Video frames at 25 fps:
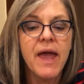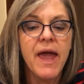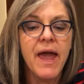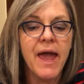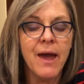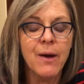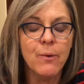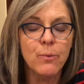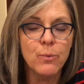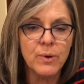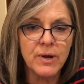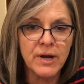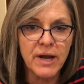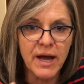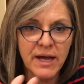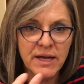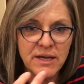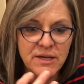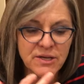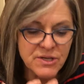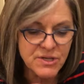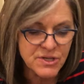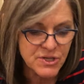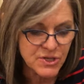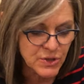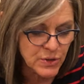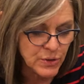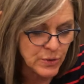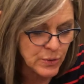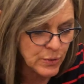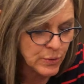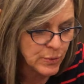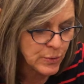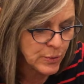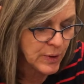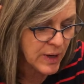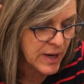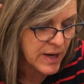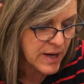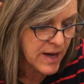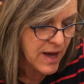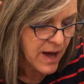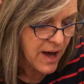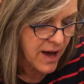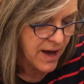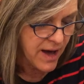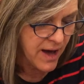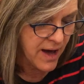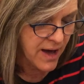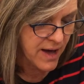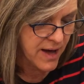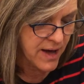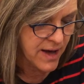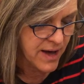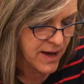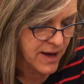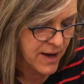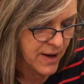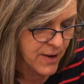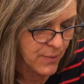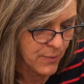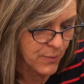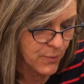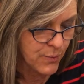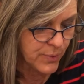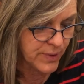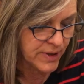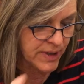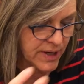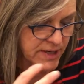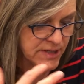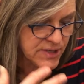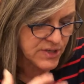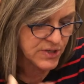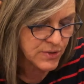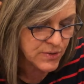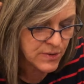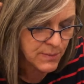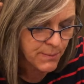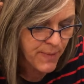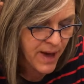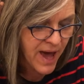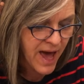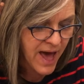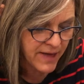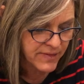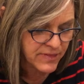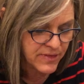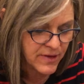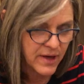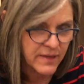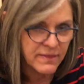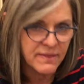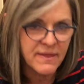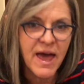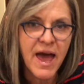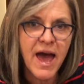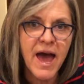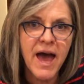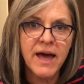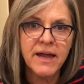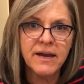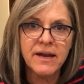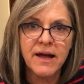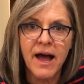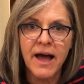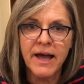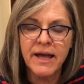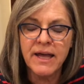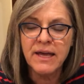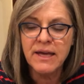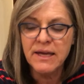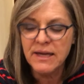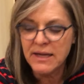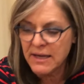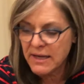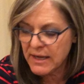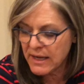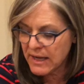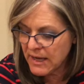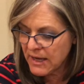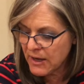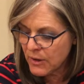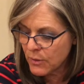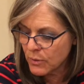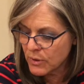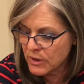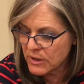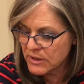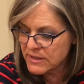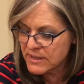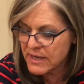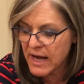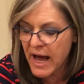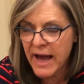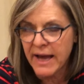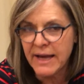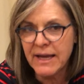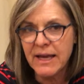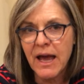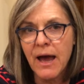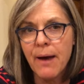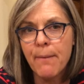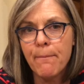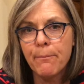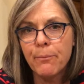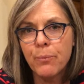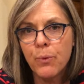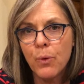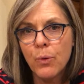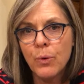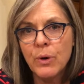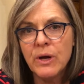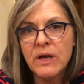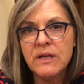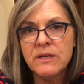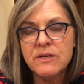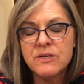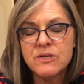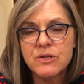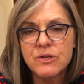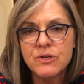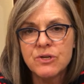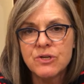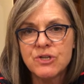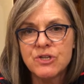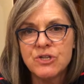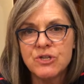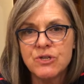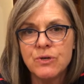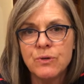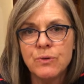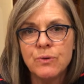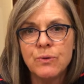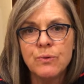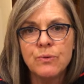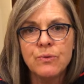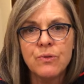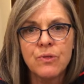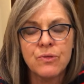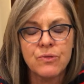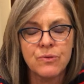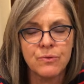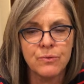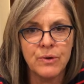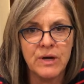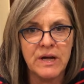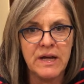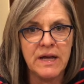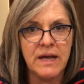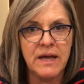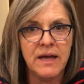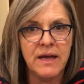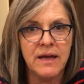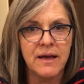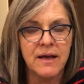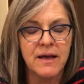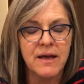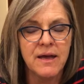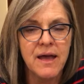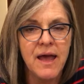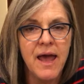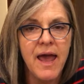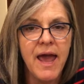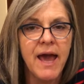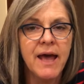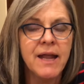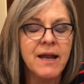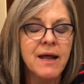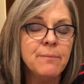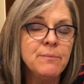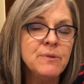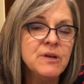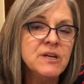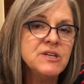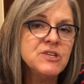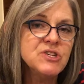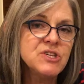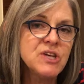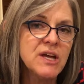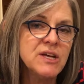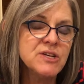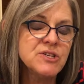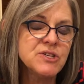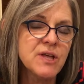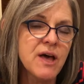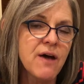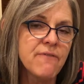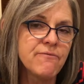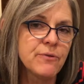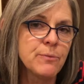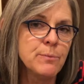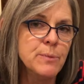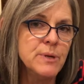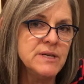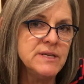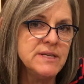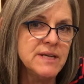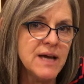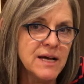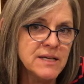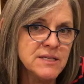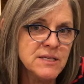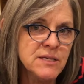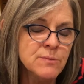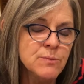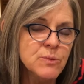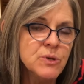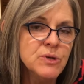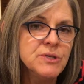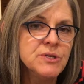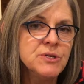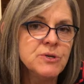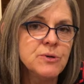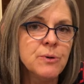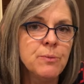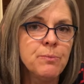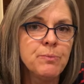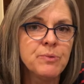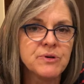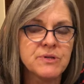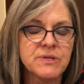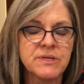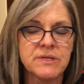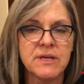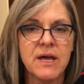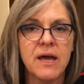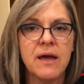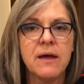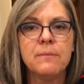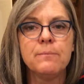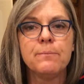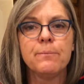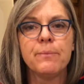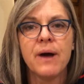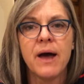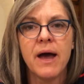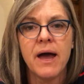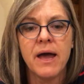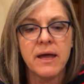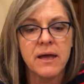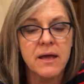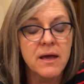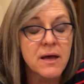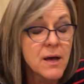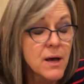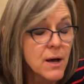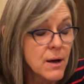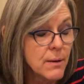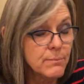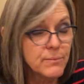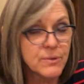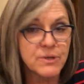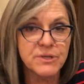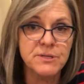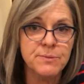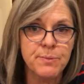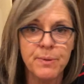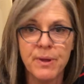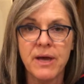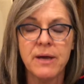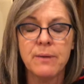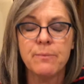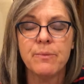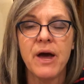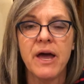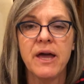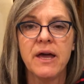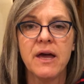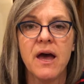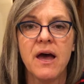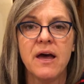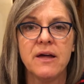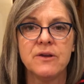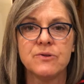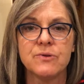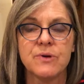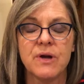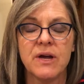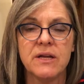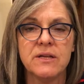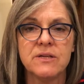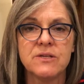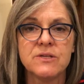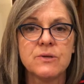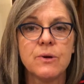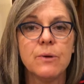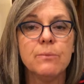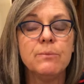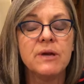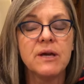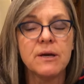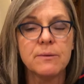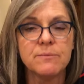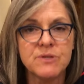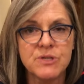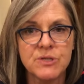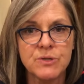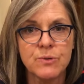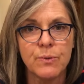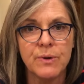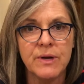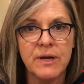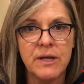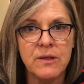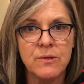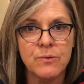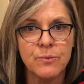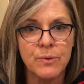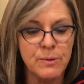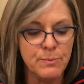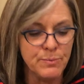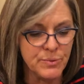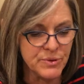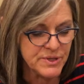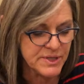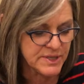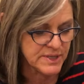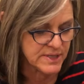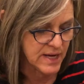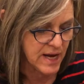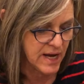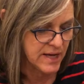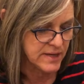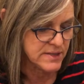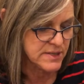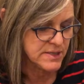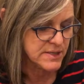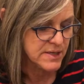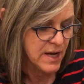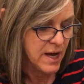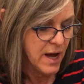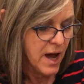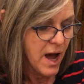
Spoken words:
And when I do the math on that, I hit equals, I get 0.23. And I'm going to change that from a decimal to a percent by multiplying by 100. So it becomes 23%.